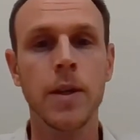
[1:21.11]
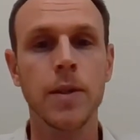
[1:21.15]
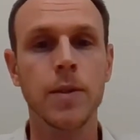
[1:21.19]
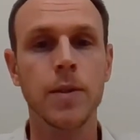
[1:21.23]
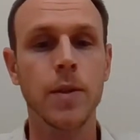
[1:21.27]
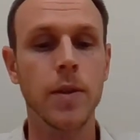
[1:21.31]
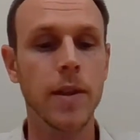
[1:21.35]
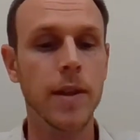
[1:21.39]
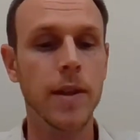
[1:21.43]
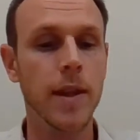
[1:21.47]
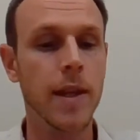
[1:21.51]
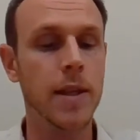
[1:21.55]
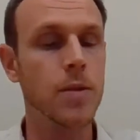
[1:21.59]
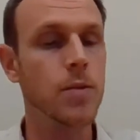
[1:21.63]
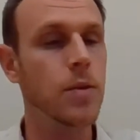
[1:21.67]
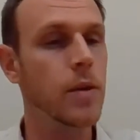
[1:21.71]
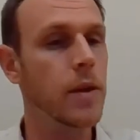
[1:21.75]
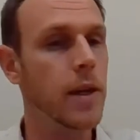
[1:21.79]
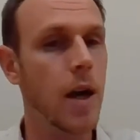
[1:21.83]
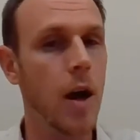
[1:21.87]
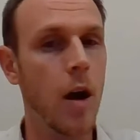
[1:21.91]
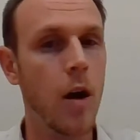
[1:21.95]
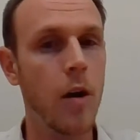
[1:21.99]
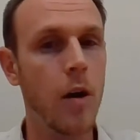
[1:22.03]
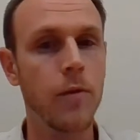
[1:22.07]
So I think that's
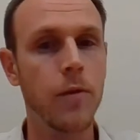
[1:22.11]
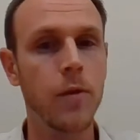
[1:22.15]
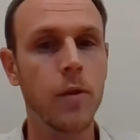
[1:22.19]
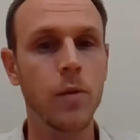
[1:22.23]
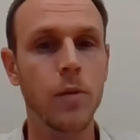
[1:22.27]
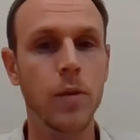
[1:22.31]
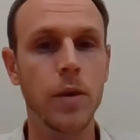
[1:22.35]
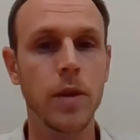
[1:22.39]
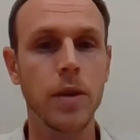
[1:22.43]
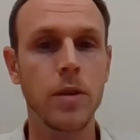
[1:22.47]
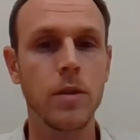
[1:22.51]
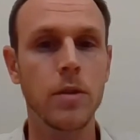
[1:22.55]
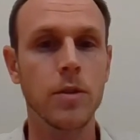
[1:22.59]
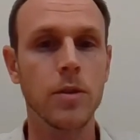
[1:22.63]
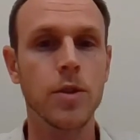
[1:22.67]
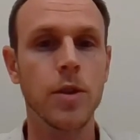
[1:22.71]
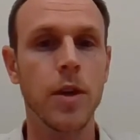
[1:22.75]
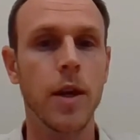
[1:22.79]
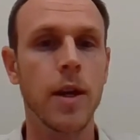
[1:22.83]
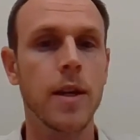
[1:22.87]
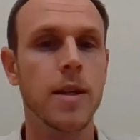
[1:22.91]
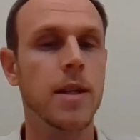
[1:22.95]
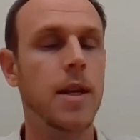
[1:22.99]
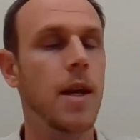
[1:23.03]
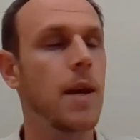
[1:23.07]
really helpful when you're
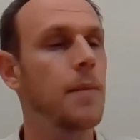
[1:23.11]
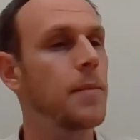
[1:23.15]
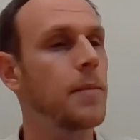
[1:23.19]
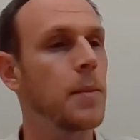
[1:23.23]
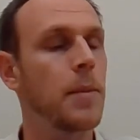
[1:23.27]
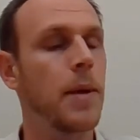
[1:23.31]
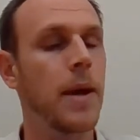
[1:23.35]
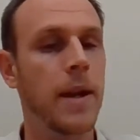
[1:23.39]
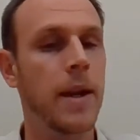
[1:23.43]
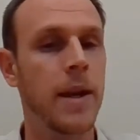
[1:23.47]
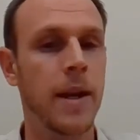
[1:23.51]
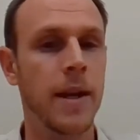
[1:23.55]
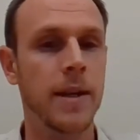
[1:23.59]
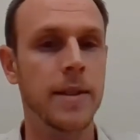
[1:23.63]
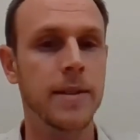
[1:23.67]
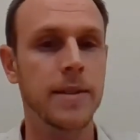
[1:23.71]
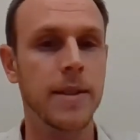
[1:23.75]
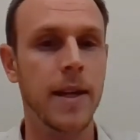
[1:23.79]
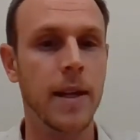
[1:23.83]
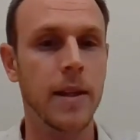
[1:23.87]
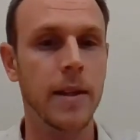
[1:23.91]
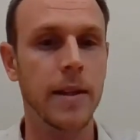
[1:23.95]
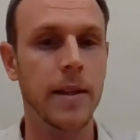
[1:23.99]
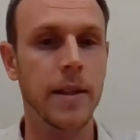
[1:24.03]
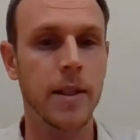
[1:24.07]
trying to implement an
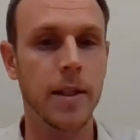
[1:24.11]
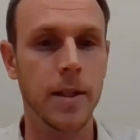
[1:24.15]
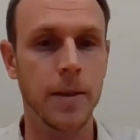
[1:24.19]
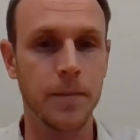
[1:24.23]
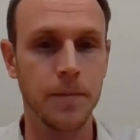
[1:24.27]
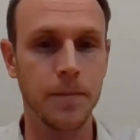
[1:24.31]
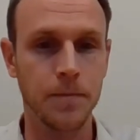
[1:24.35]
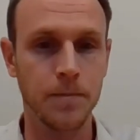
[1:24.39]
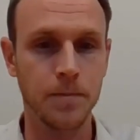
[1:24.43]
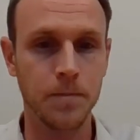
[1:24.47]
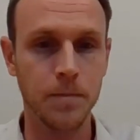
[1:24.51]
SI leader.